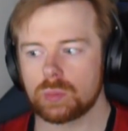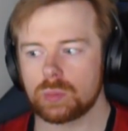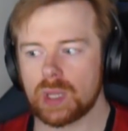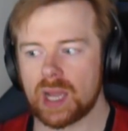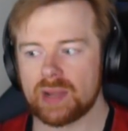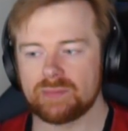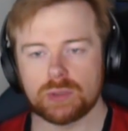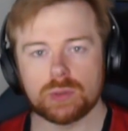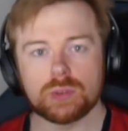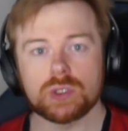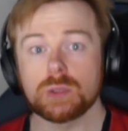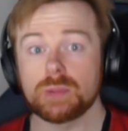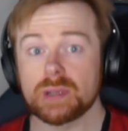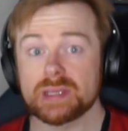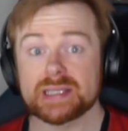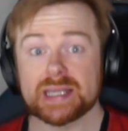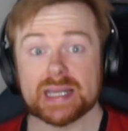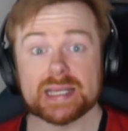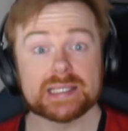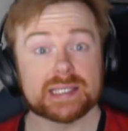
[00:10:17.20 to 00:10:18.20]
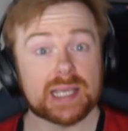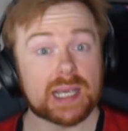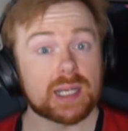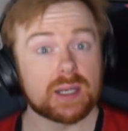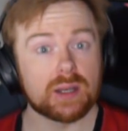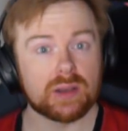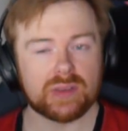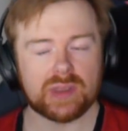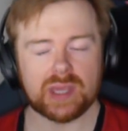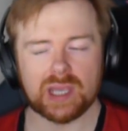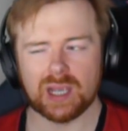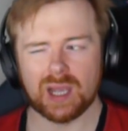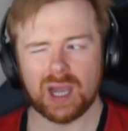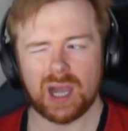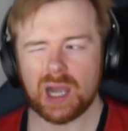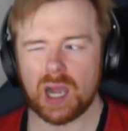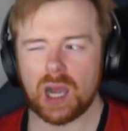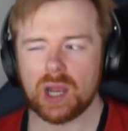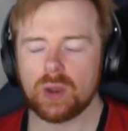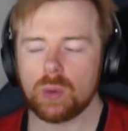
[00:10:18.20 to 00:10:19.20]
have YouTube as their second thing.
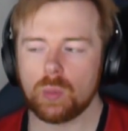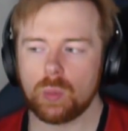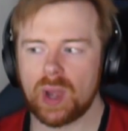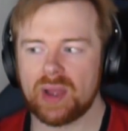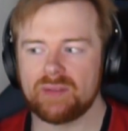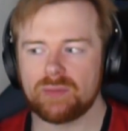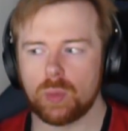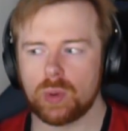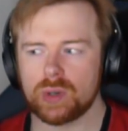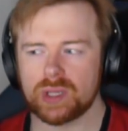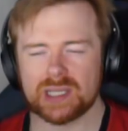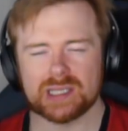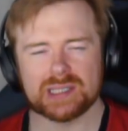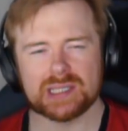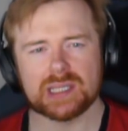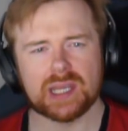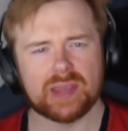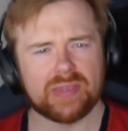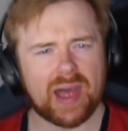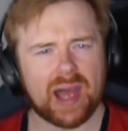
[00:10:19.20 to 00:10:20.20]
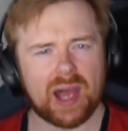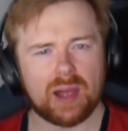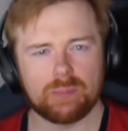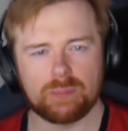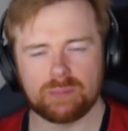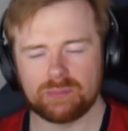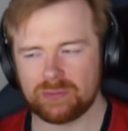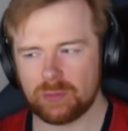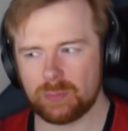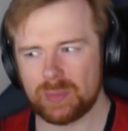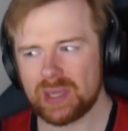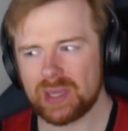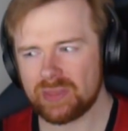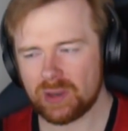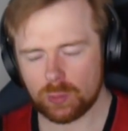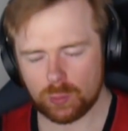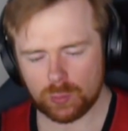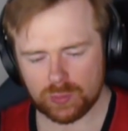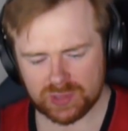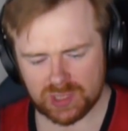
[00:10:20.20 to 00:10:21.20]
I don't ever want to consider that. For me,
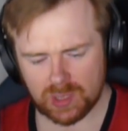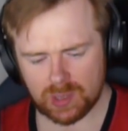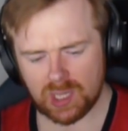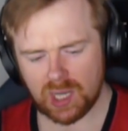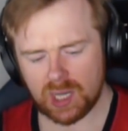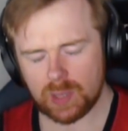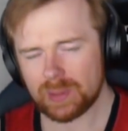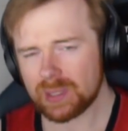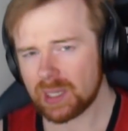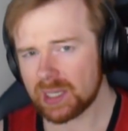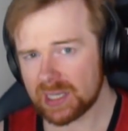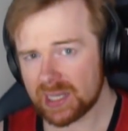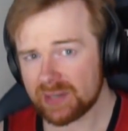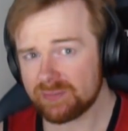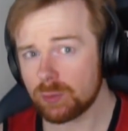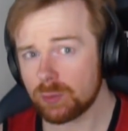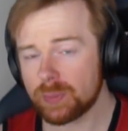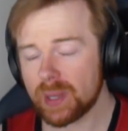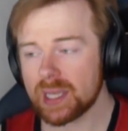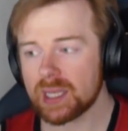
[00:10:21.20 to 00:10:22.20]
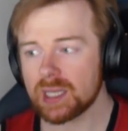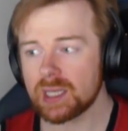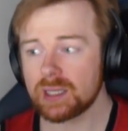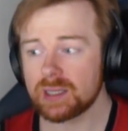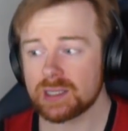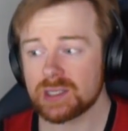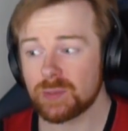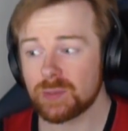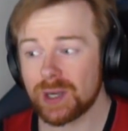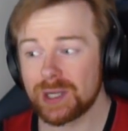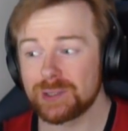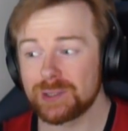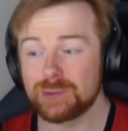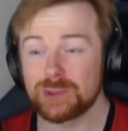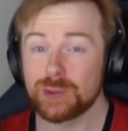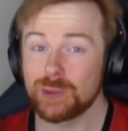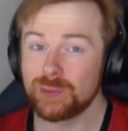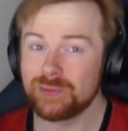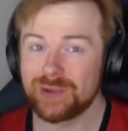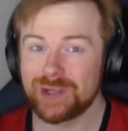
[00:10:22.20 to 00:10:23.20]
they're always going to kind of be like level pegging. That's why I do
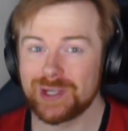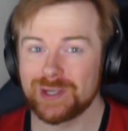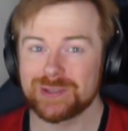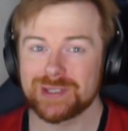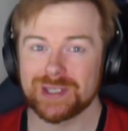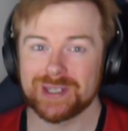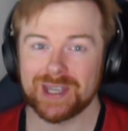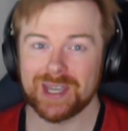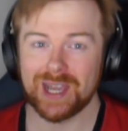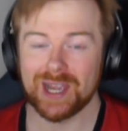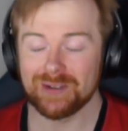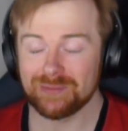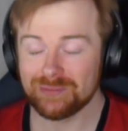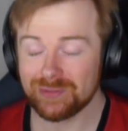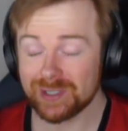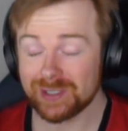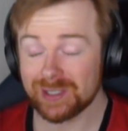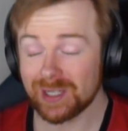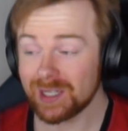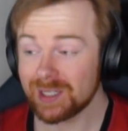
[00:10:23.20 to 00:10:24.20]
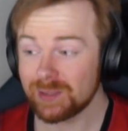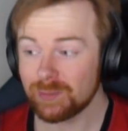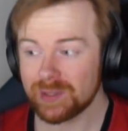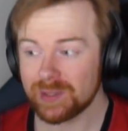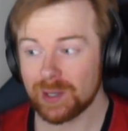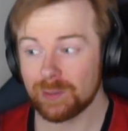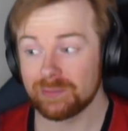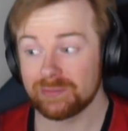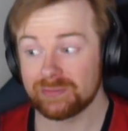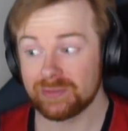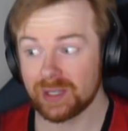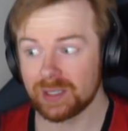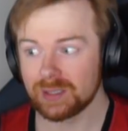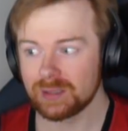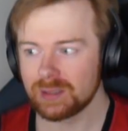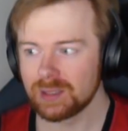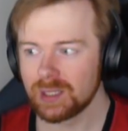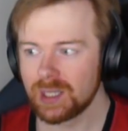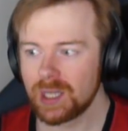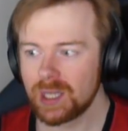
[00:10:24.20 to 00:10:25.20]
2 videos a day every day without
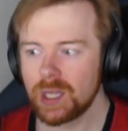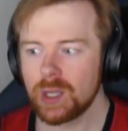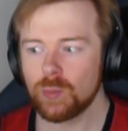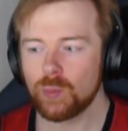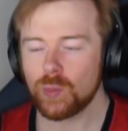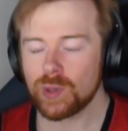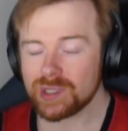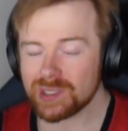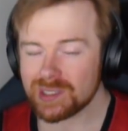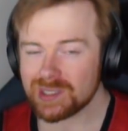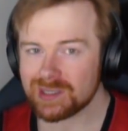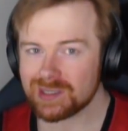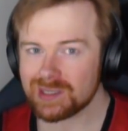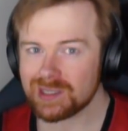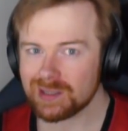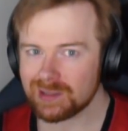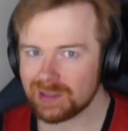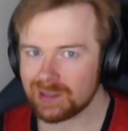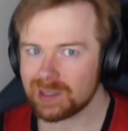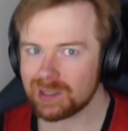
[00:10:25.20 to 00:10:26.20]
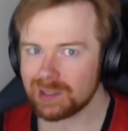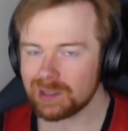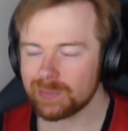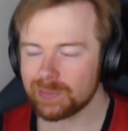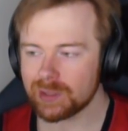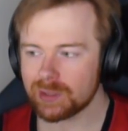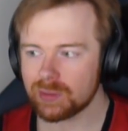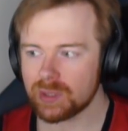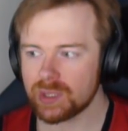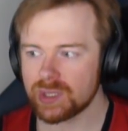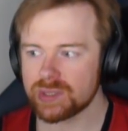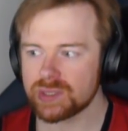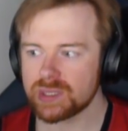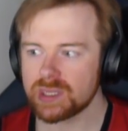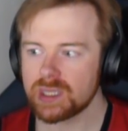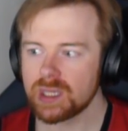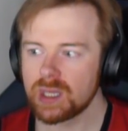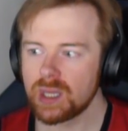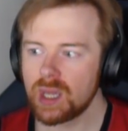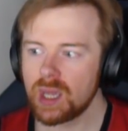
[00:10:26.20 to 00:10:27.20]
fail, which is still a little bit
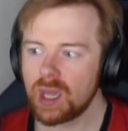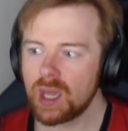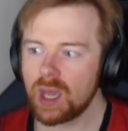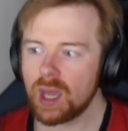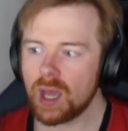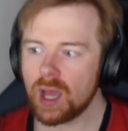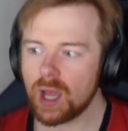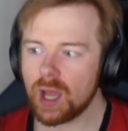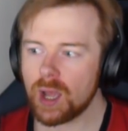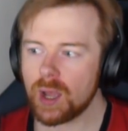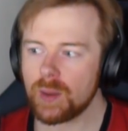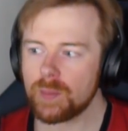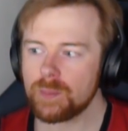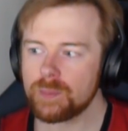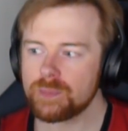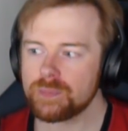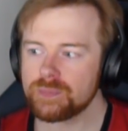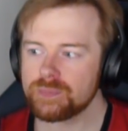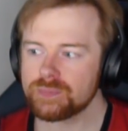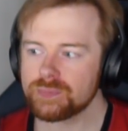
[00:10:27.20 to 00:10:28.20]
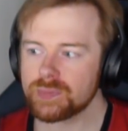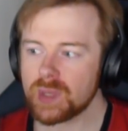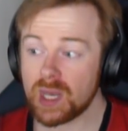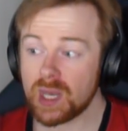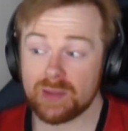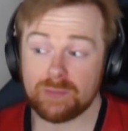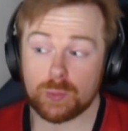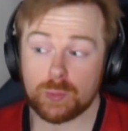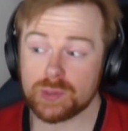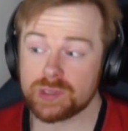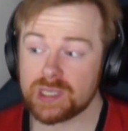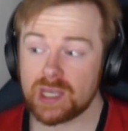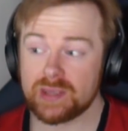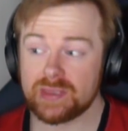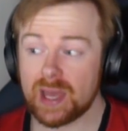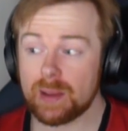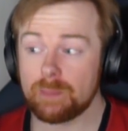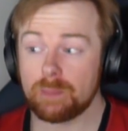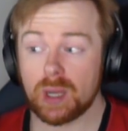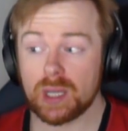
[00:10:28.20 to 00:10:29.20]
crazy. And I've always said
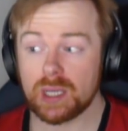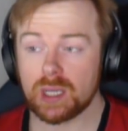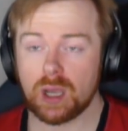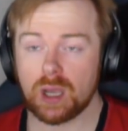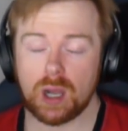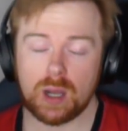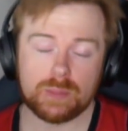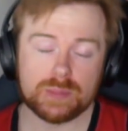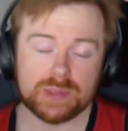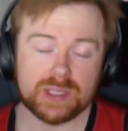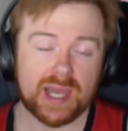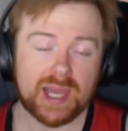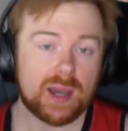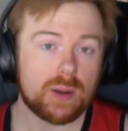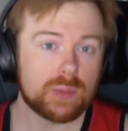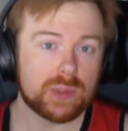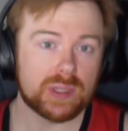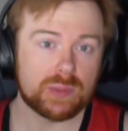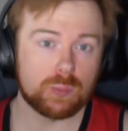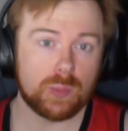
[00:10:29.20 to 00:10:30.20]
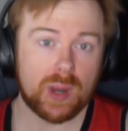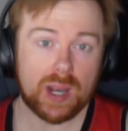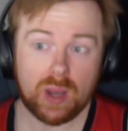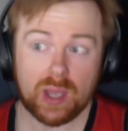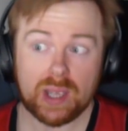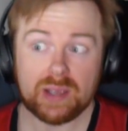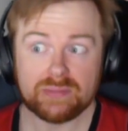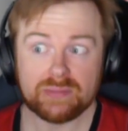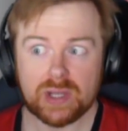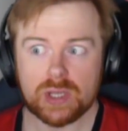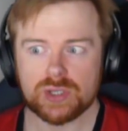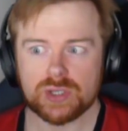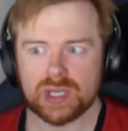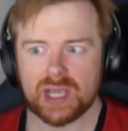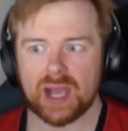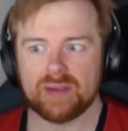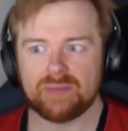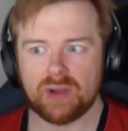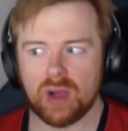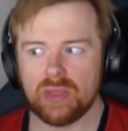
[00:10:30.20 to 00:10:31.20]
that might calm down when I eventually
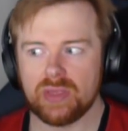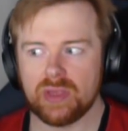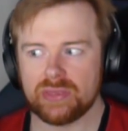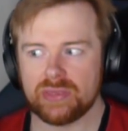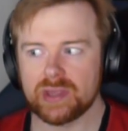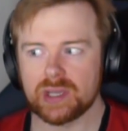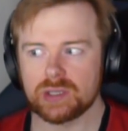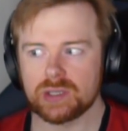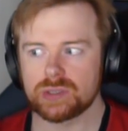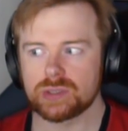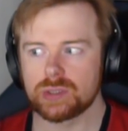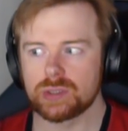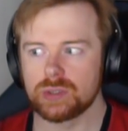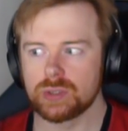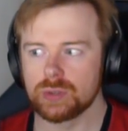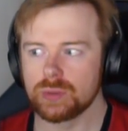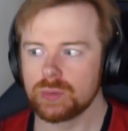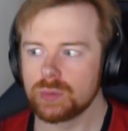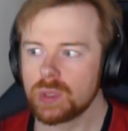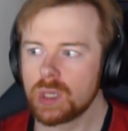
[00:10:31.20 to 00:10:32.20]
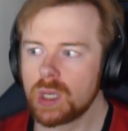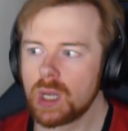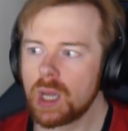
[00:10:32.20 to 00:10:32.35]
have other things to do.